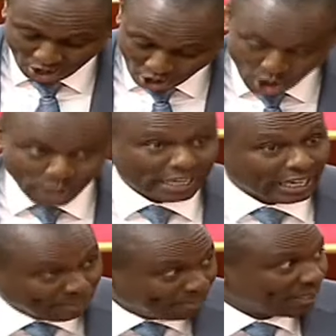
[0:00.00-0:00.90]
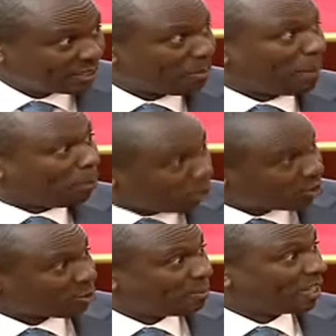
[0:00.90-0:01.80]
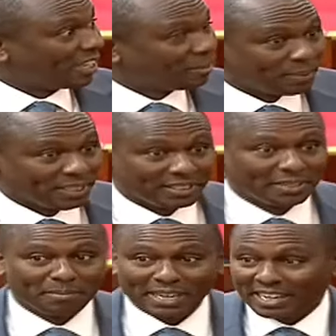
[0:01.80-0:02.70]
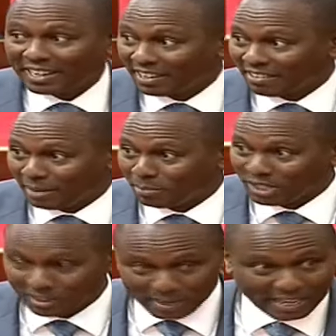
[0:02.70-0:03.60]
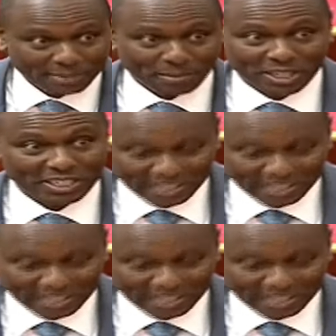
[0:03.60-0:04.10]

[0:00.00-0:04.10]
all kingpins purport to be kingpins, but are never appointed by anybody.